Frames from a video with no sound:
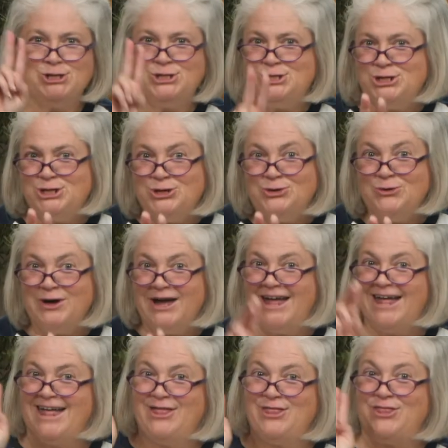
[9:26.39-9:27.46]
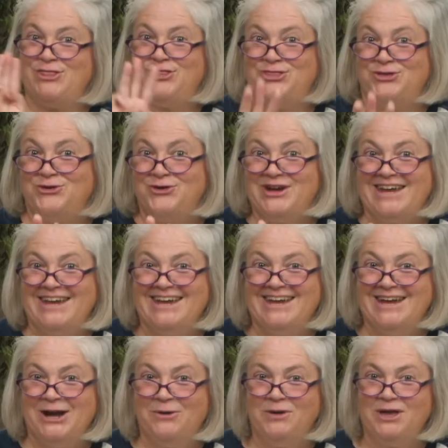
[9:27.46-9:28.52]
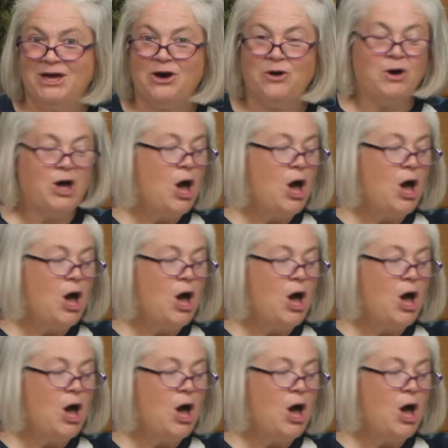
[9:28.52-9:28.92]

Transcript: 2, 3. Here we go.